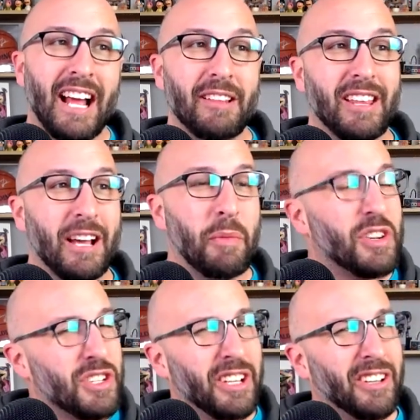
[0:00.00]
I think I
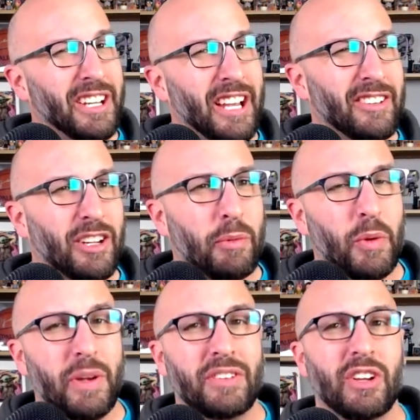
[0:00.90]
mentioned Killian Hayes a
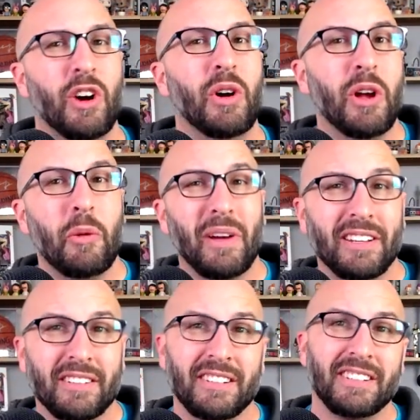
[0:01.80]
couple weeks ago, but